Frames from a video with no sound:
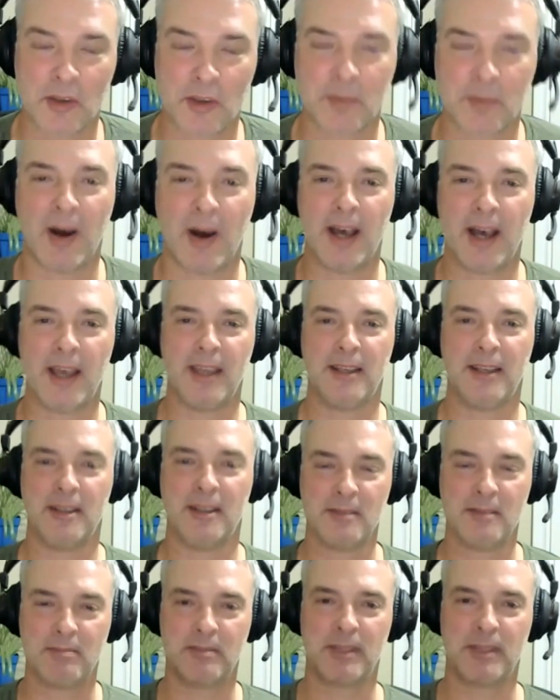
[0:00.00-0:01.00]
goes by and
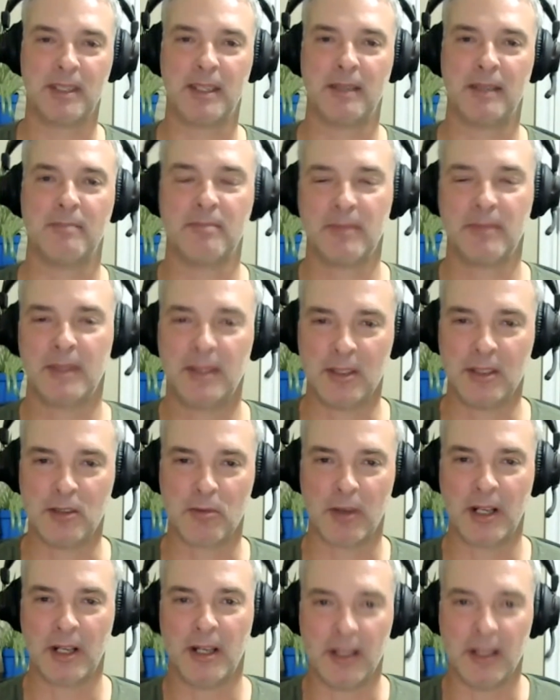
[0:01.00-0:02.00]
he
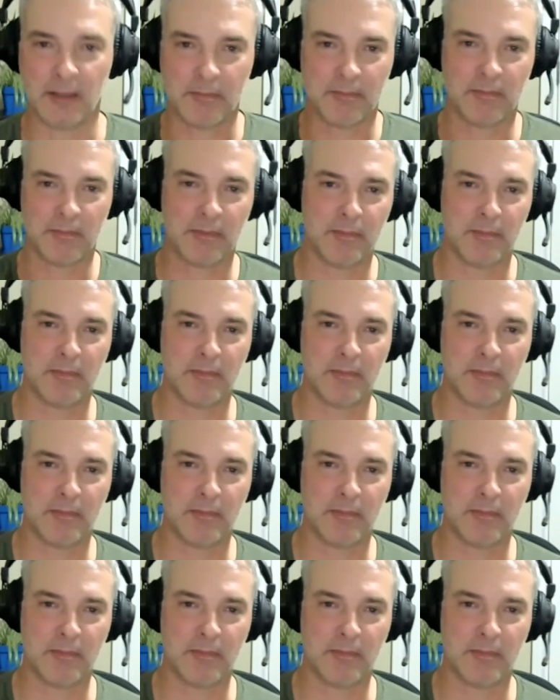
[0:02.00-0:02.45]
he's ready to